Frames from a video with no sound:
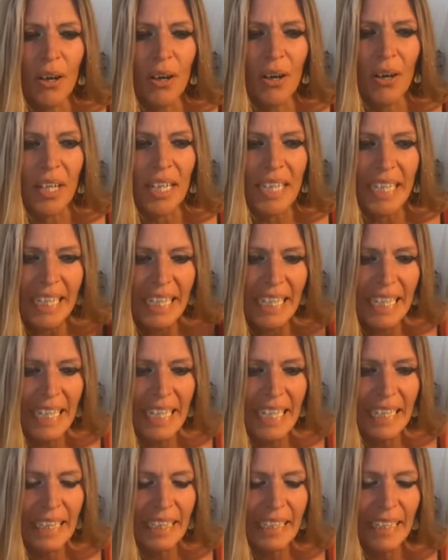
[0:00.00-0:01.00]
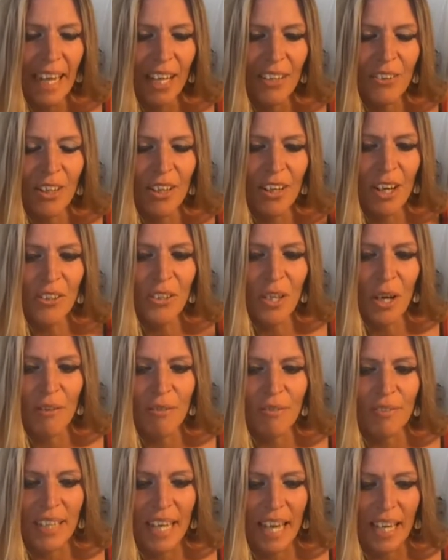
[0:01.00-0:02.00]
healing and a lot of
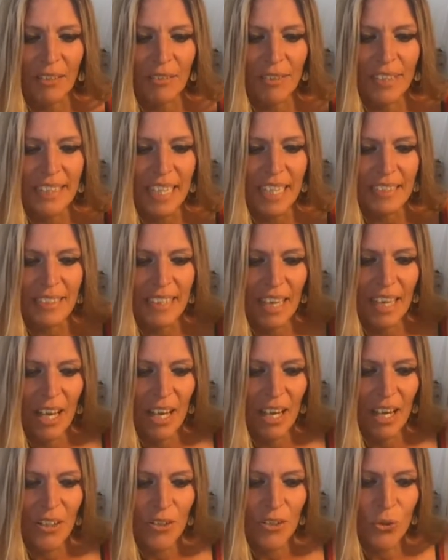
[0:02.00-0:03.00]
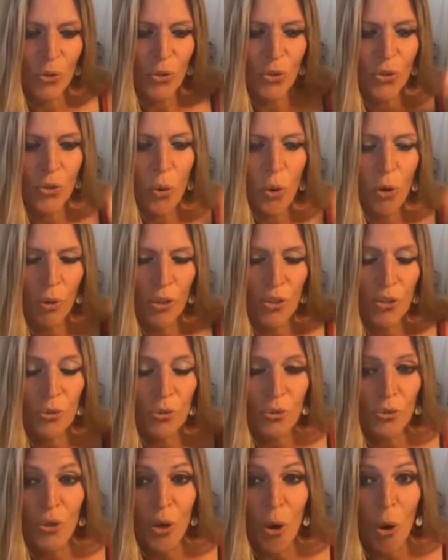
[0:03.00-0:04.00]
like things that your soul wants you
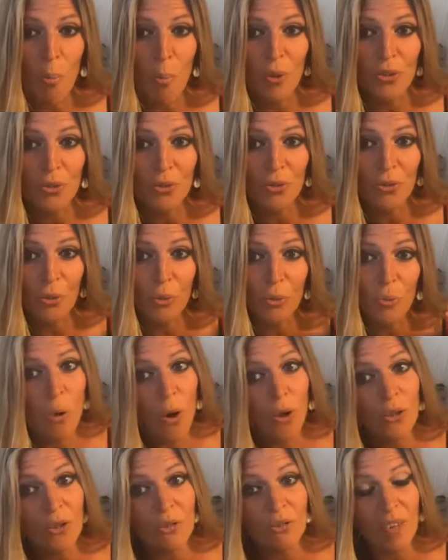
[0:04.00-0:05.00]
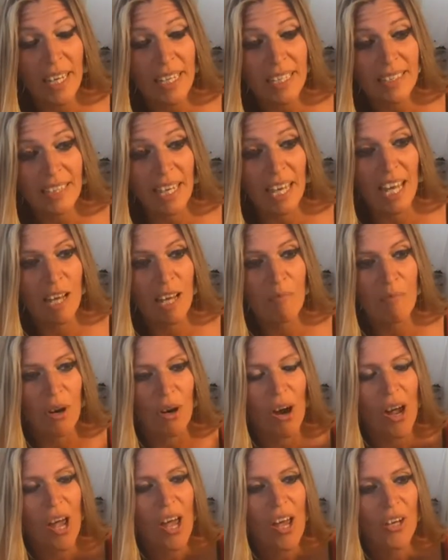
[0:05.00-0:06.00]
to know, but you don't want to face them.
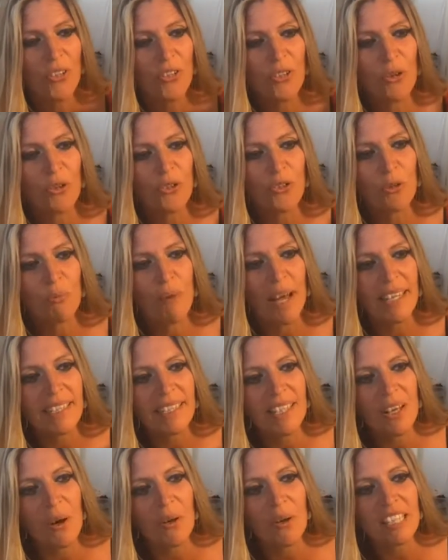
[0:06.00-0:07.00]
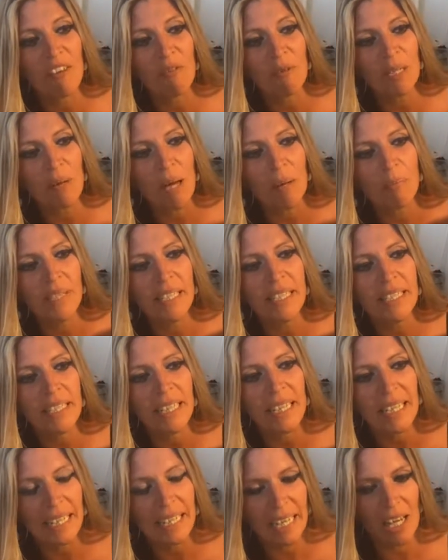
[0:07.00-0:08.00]
So my songs have been a big
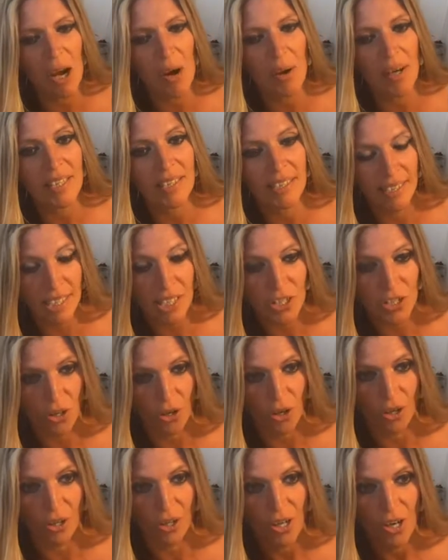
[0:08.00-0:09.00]
healer and teacher.